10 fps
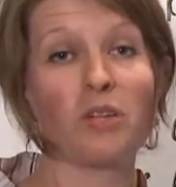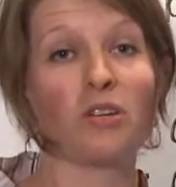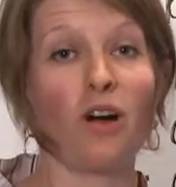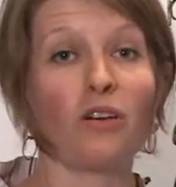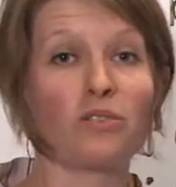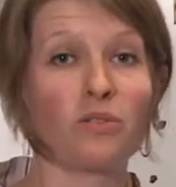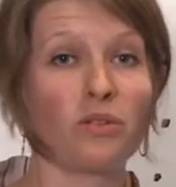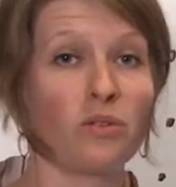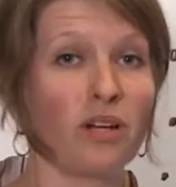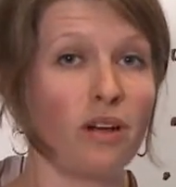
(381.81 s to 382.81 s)
but you're
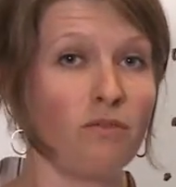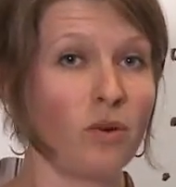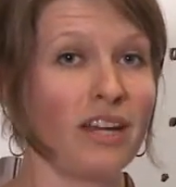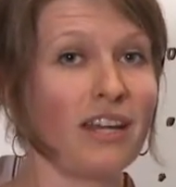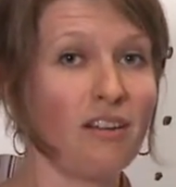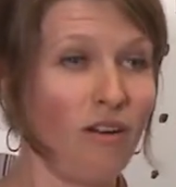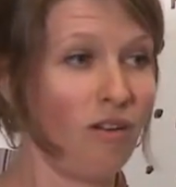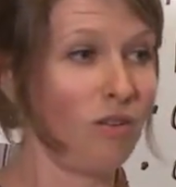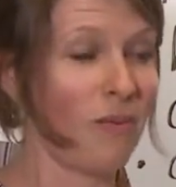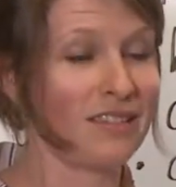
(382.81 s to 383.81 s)
also avoiding
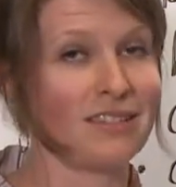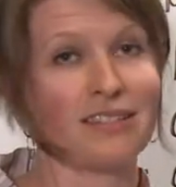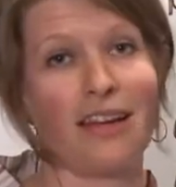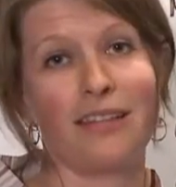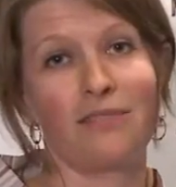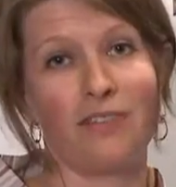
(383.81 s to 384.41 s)
all the pesticides,